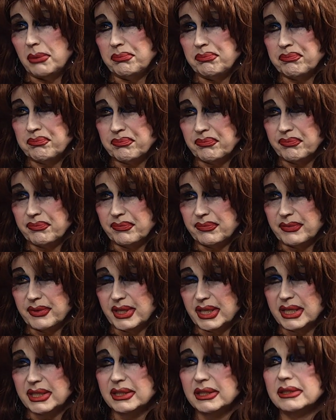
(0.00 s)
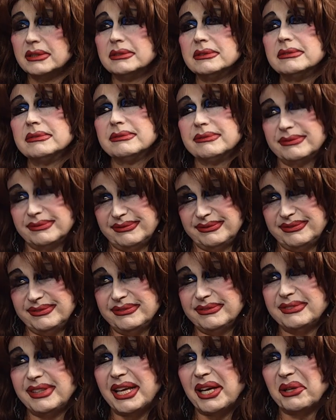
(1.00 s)
And we'll put that on our screen.
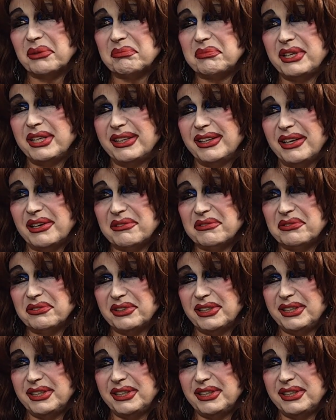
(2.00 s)
That would be lovely.